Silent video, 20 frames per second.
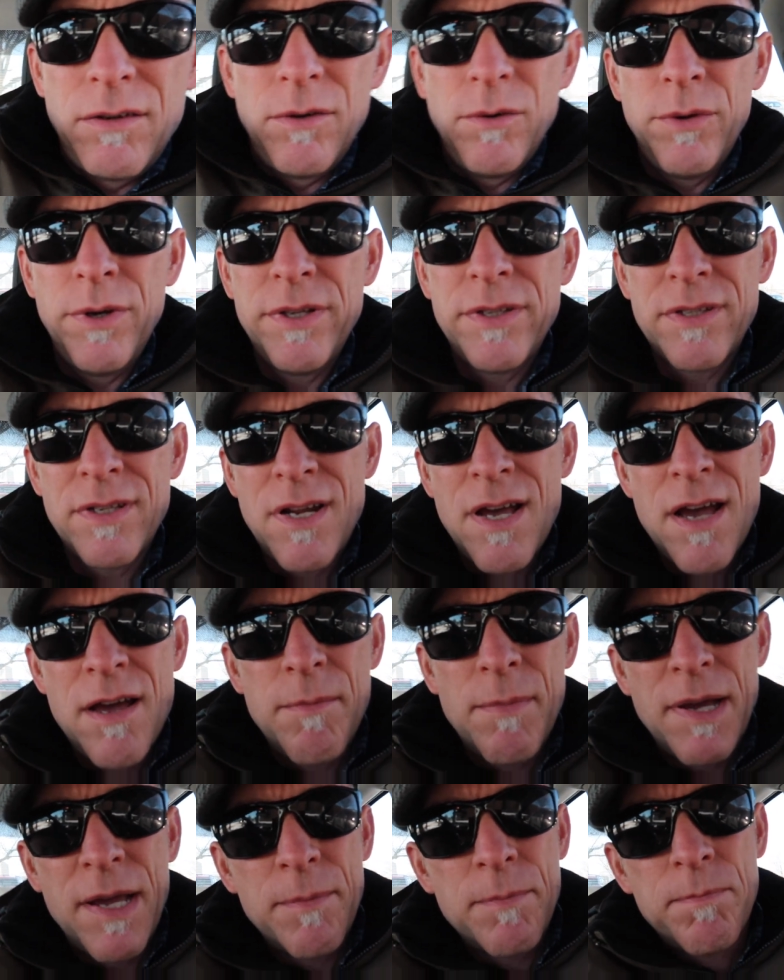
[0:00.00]
was
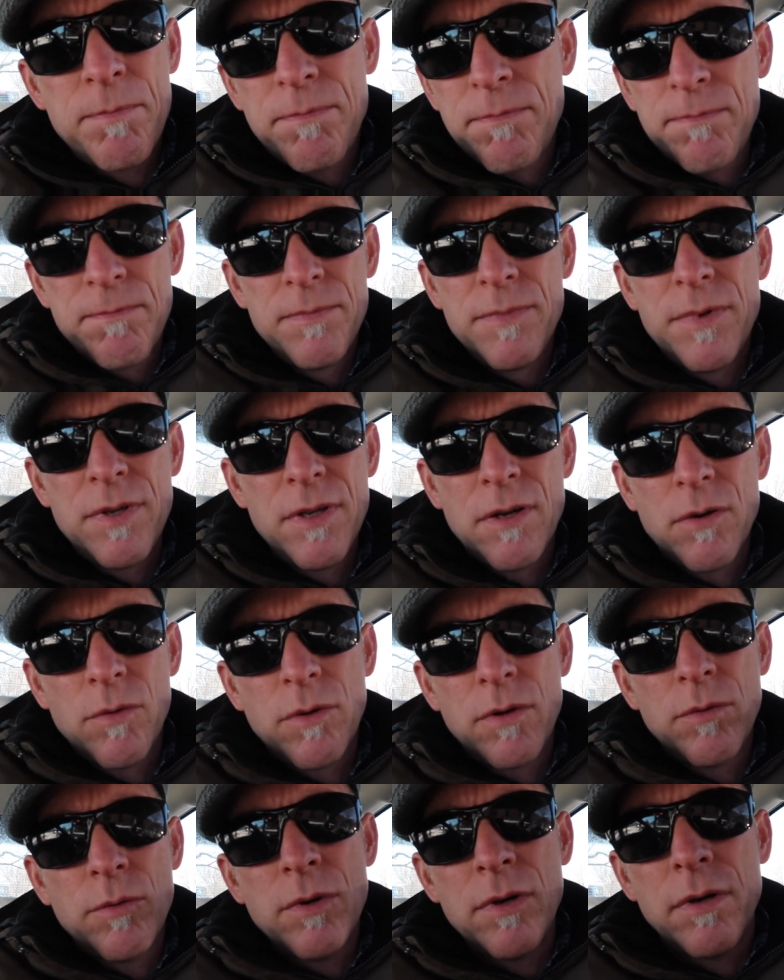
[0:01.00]
not by, you know,
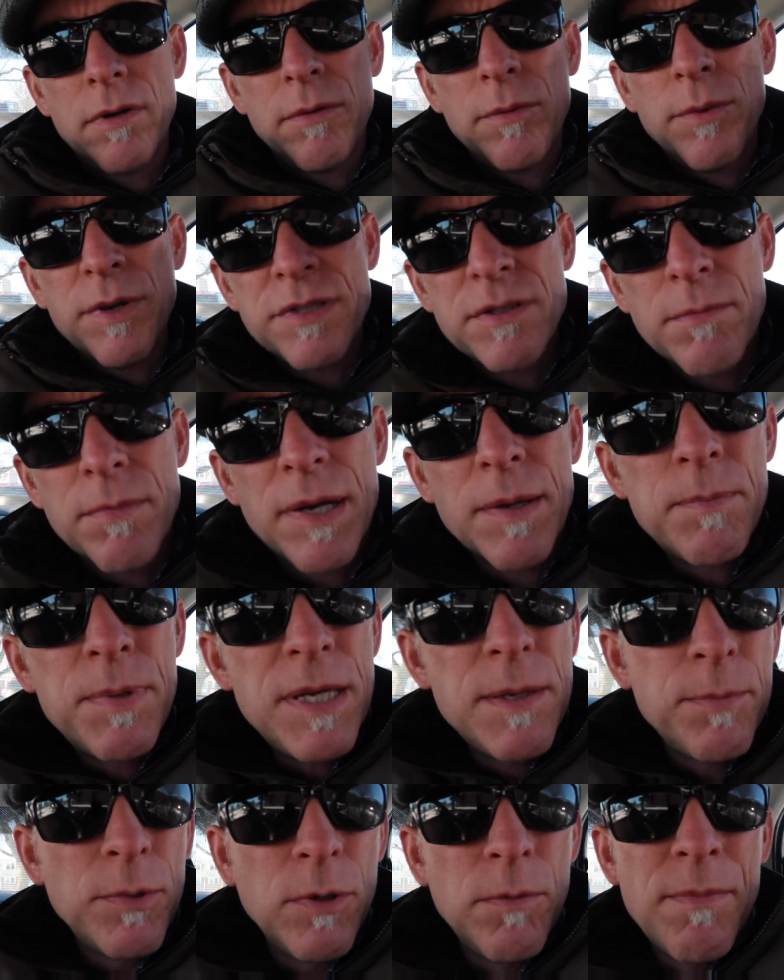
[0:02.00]
wasn't by
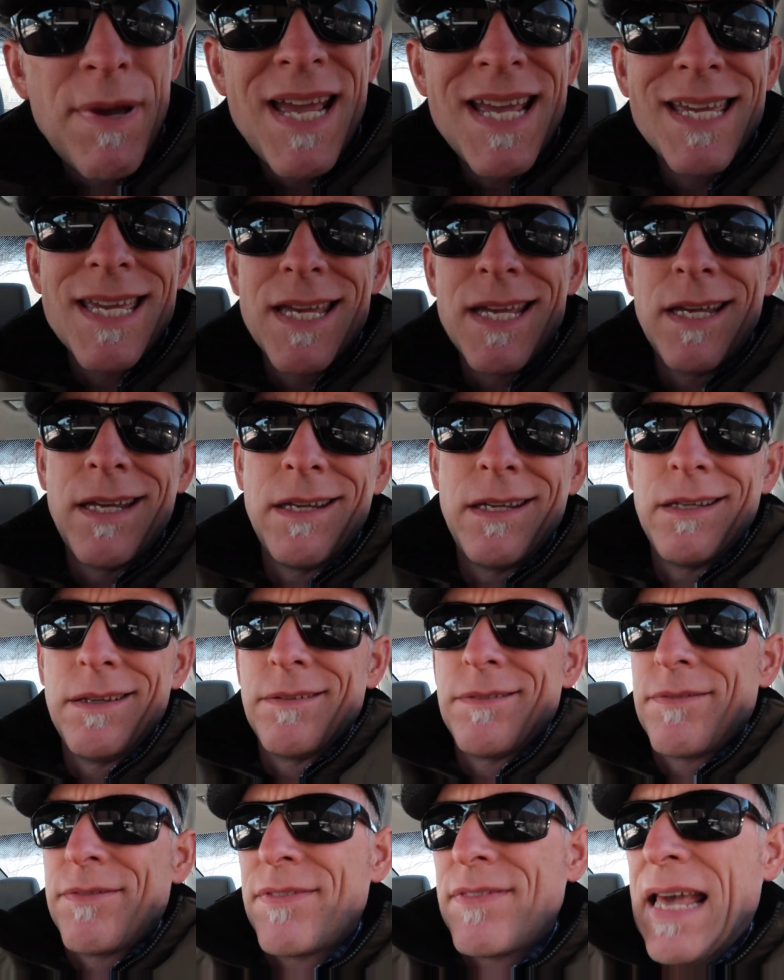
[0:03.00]
people
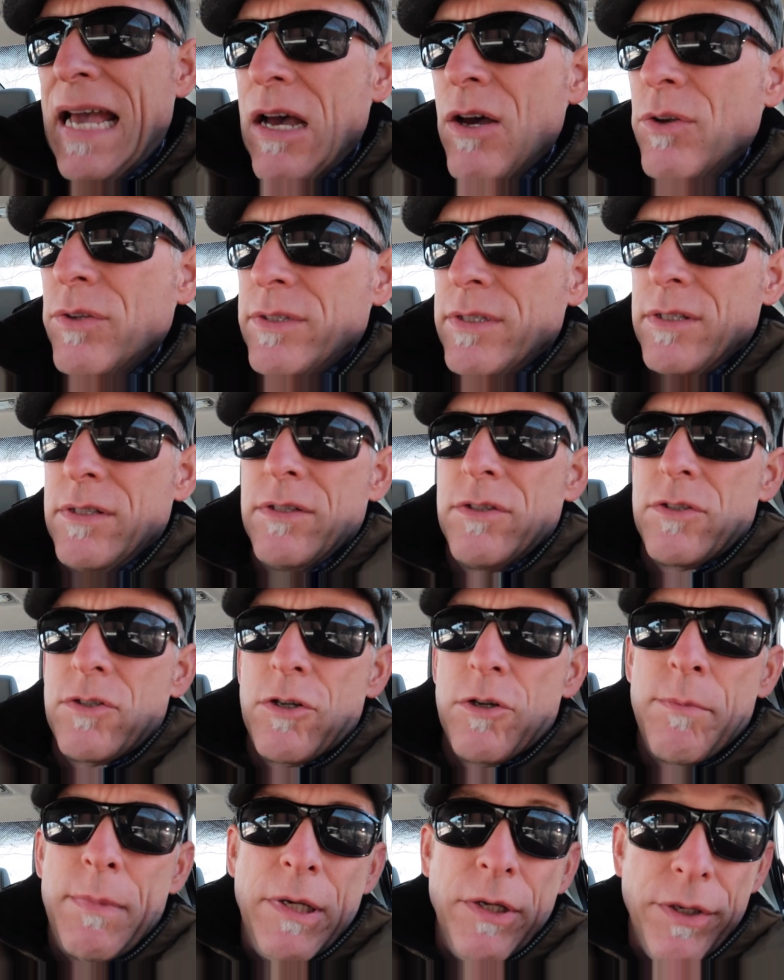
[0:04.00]
making thousands
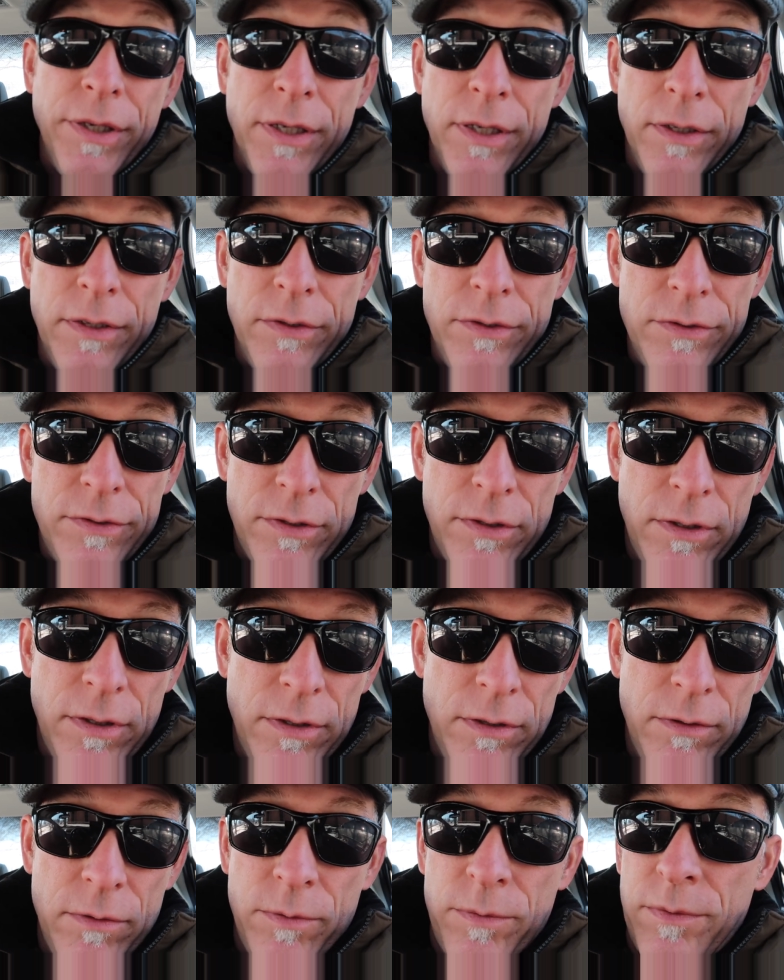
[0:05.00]
or millions
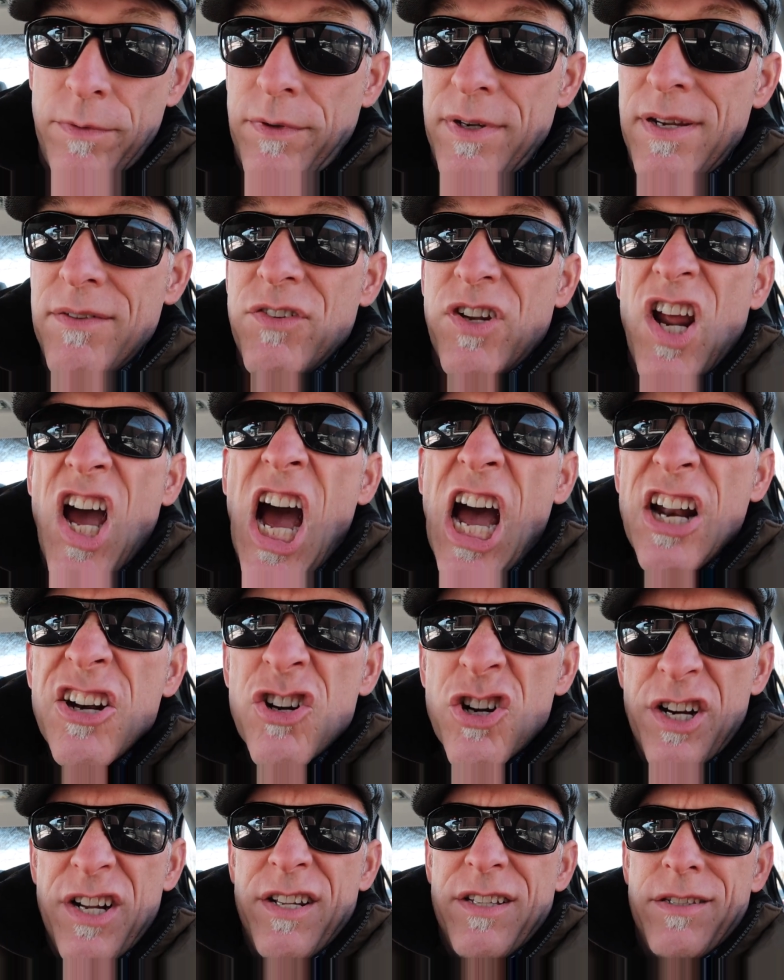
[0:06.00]
or even
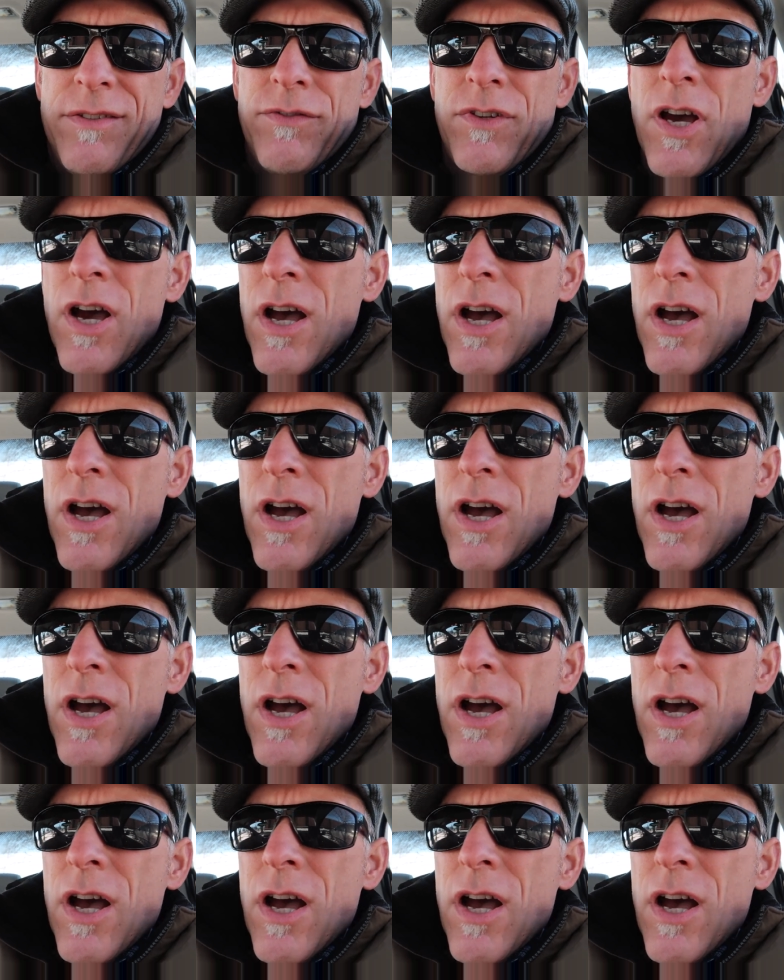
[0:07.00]
hundreds of